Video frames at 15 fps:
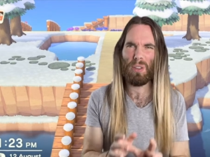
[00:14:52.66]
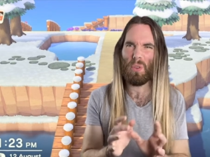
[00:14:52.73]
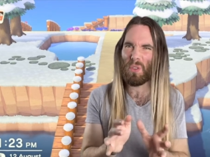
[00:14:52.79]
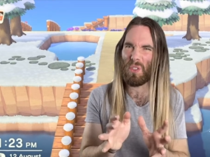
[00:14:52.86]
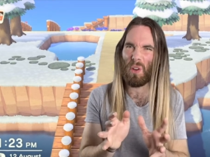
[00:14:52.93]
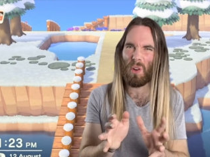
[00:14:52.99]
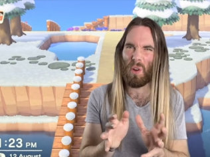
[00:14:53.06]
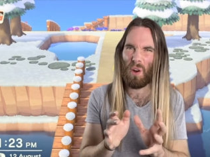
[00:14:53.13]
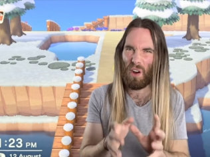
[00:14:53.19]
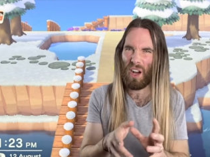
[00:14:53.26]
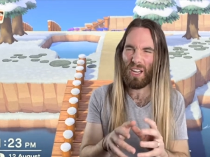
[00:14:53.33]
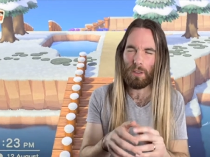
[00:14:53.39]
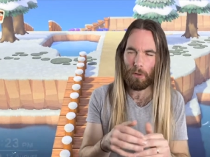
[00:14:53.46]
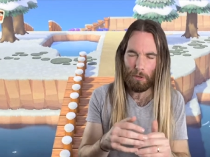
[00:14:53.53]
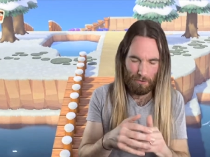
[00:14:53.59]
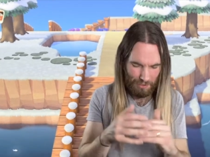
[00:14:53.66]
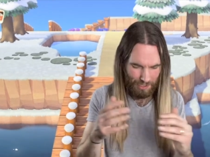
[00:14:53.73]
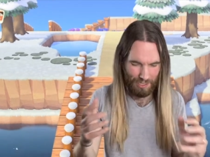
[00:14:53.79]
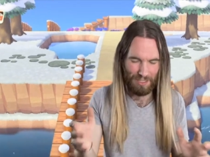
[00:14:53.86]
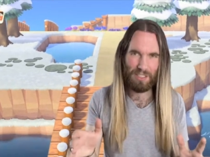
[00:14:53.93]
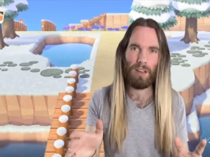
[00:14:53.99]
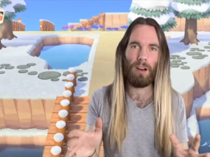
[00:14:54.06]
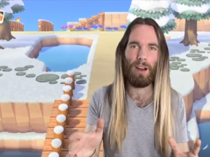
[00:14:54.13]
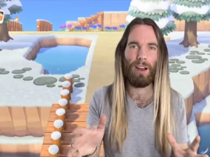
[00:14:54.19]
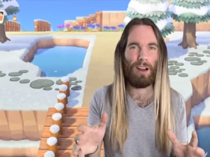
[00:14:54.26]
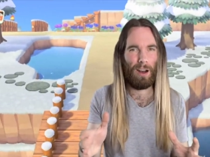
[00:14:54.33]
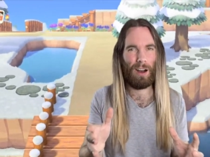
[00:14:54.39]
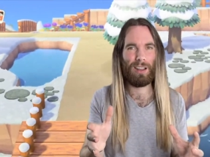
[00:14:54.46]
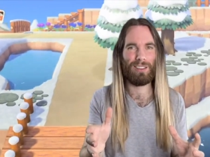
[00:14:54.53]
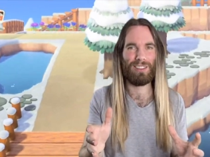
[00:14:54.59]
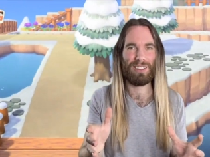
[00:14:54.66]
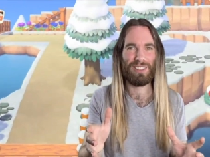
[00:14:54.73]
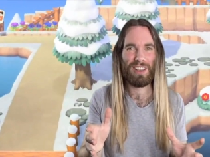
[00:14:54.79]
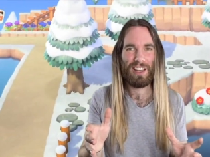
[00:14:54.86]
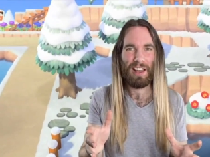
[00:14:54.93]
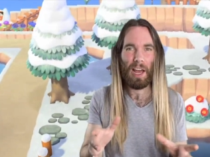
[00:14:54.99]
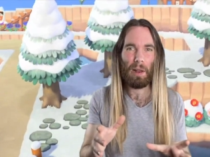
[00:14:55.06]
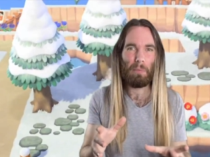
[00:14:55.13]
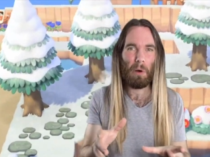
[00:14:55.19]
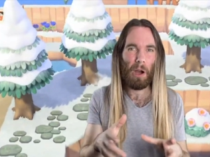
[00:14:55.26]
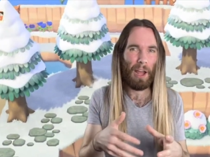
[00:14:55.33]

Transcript: also I own the entire island and my